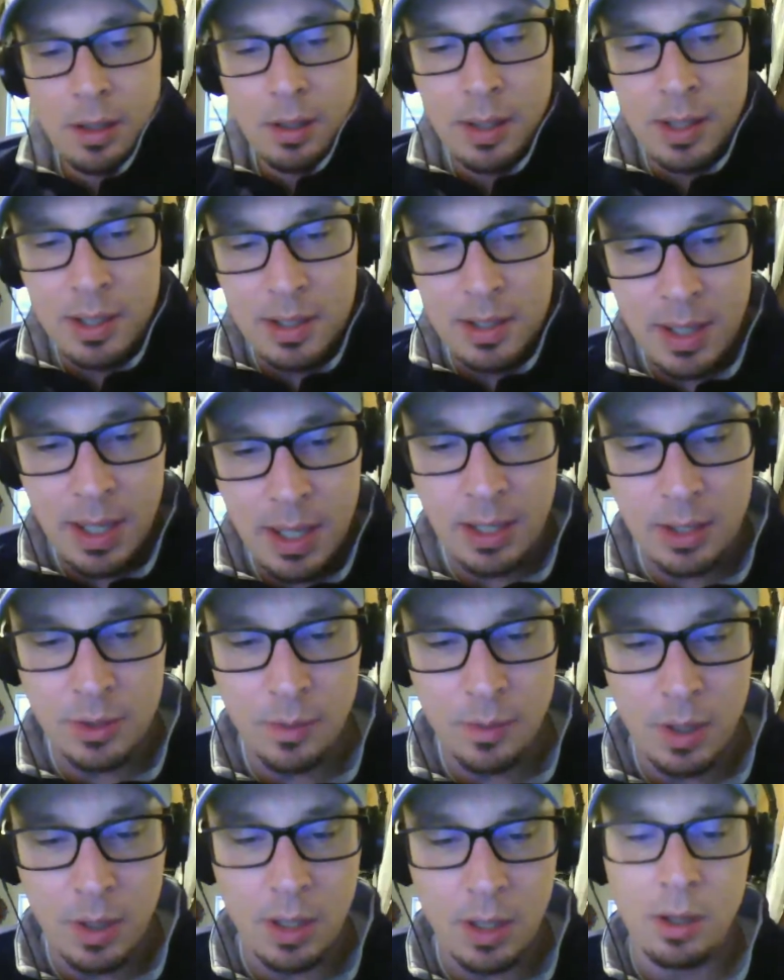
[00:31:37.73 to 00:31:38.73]
is
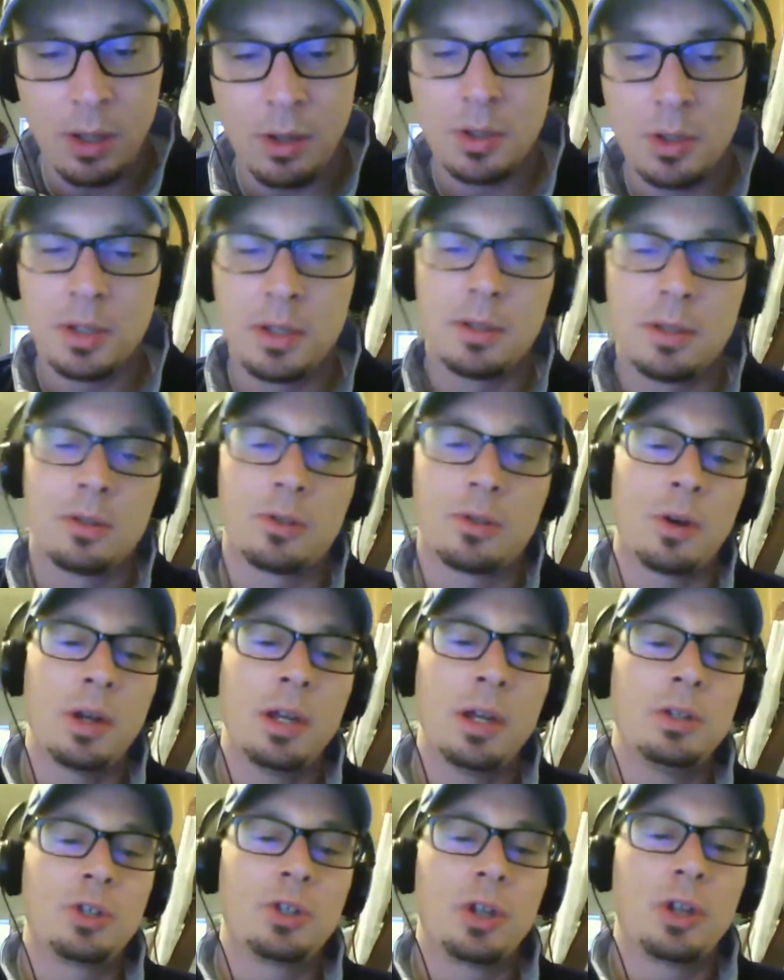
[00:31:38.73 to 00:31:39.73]
one of those
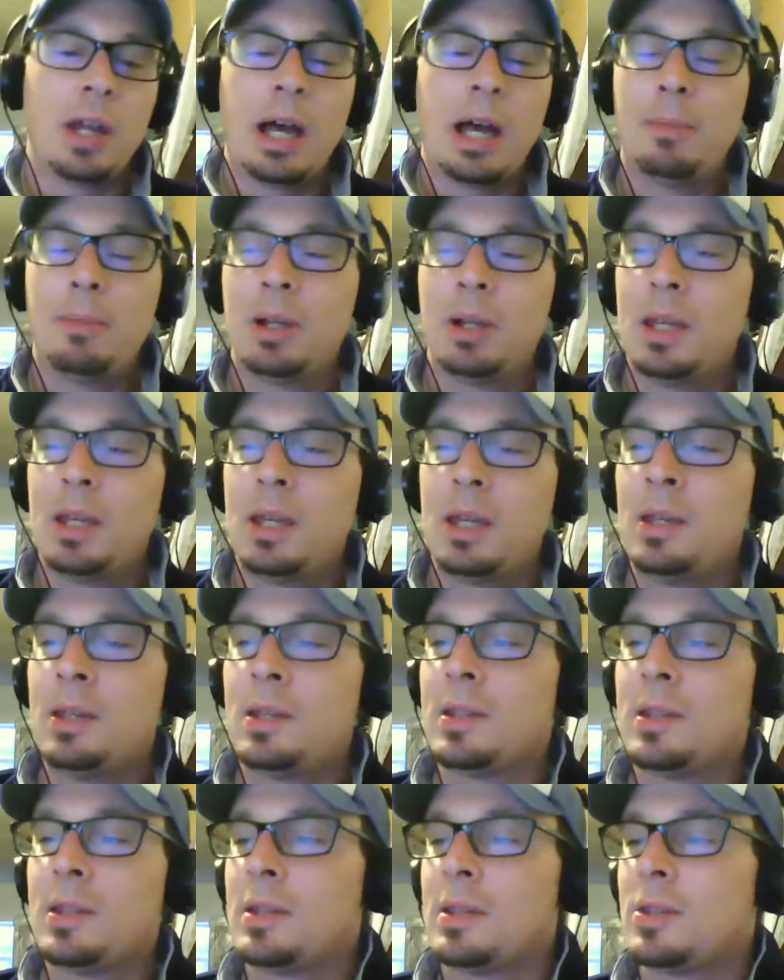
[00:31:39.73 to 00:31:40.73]
strange
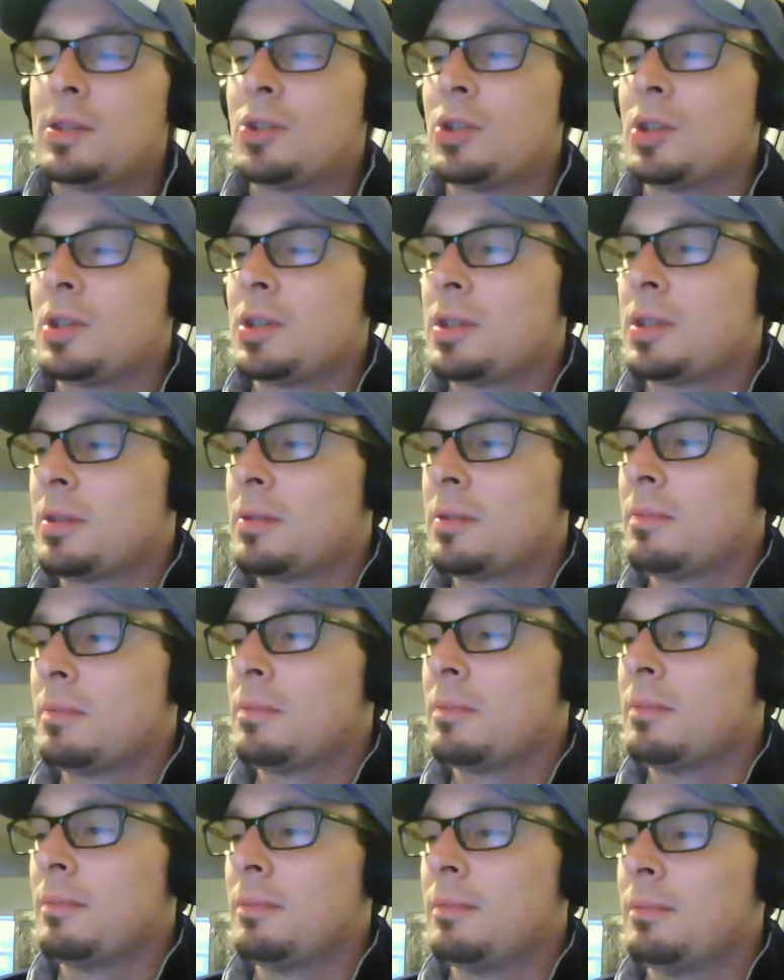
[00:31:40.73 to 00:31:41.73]
anomalies that's just
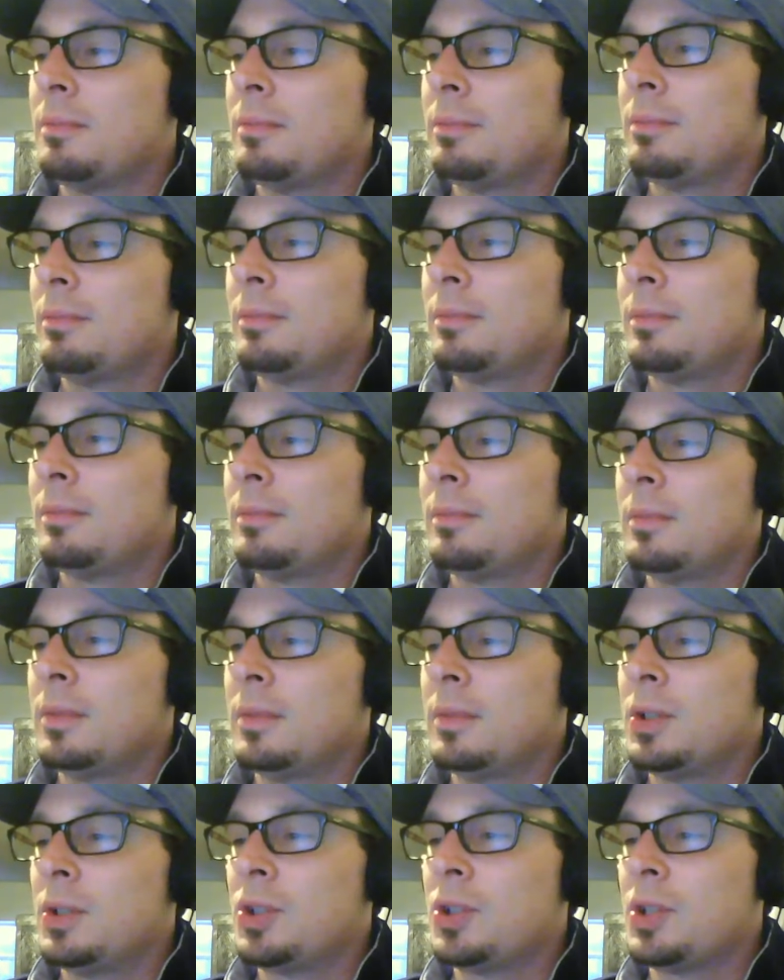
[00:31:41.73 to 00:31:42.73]

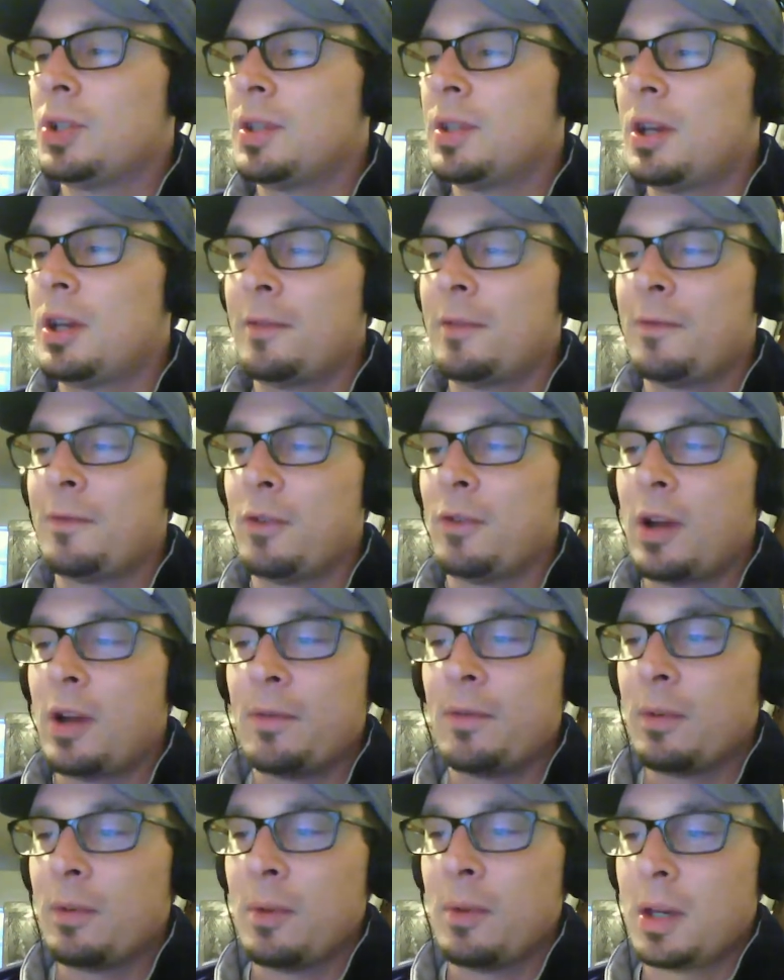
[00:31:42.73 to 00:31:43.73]
it's just there for
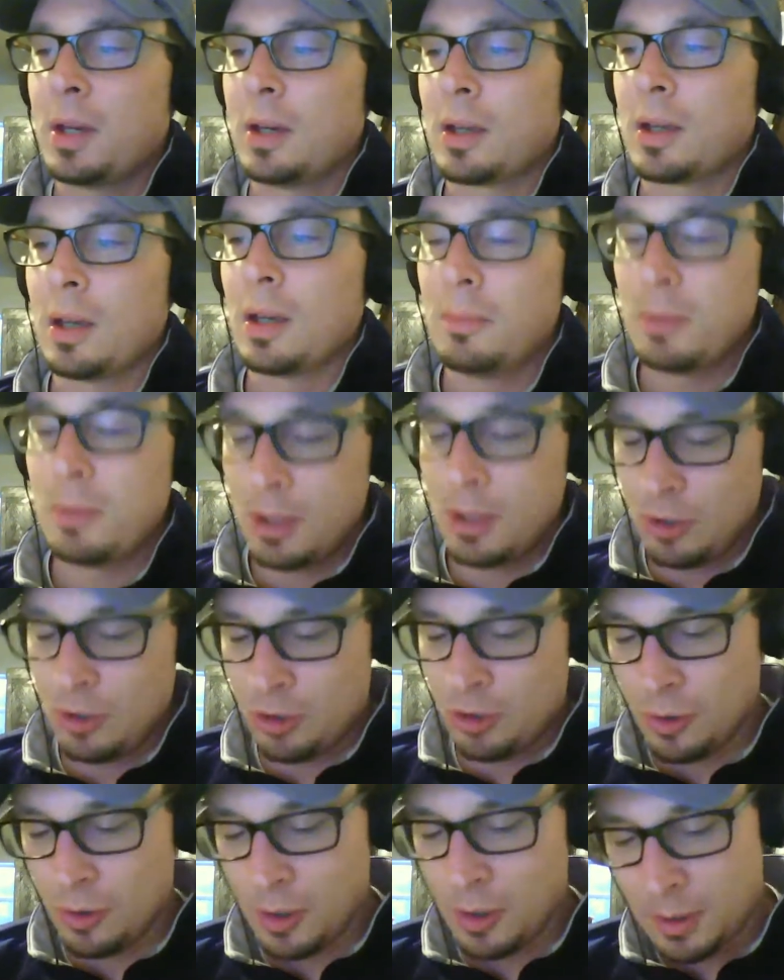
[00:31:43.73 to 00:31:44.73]
everybody to come and
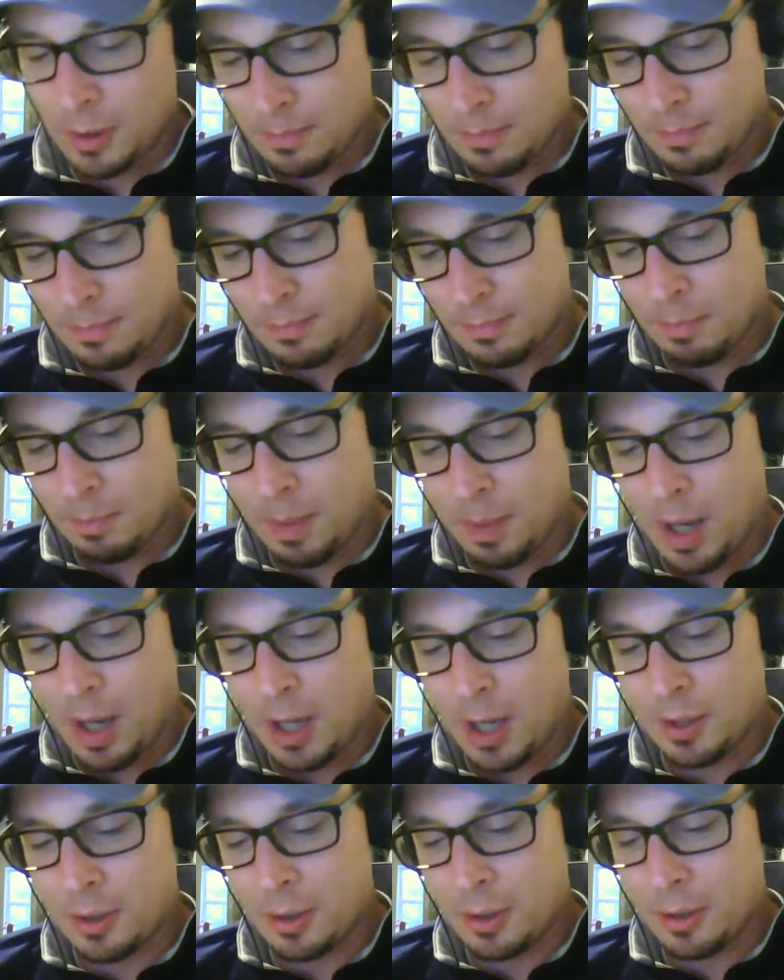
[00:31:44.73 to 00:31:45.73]
enjoy and
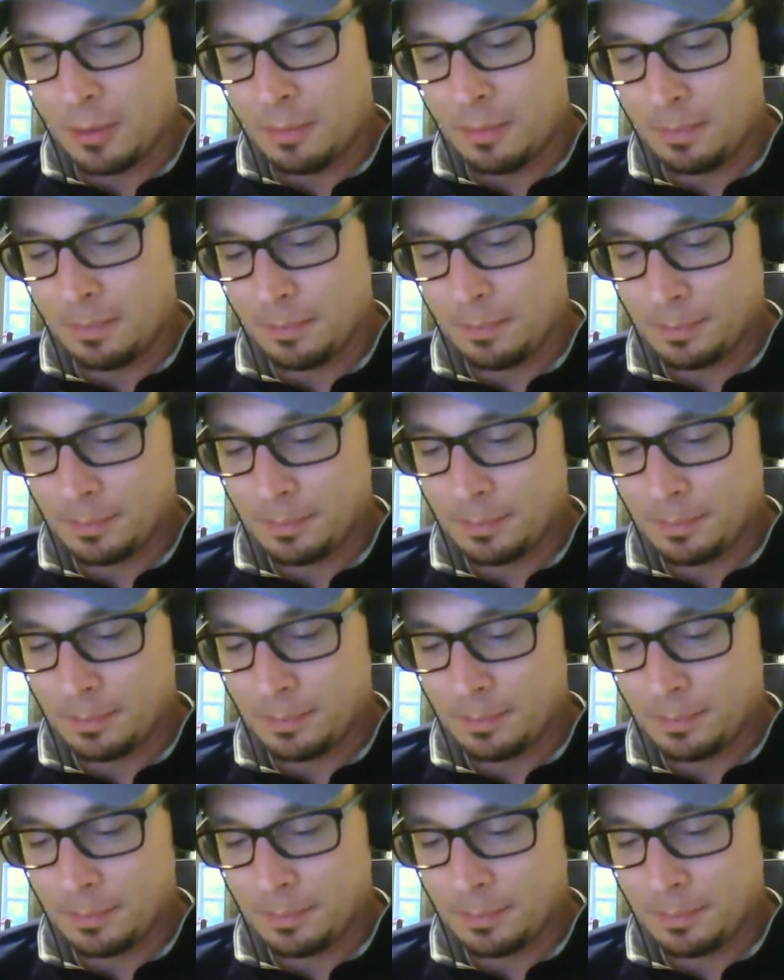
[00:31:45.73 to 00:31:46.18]
ponder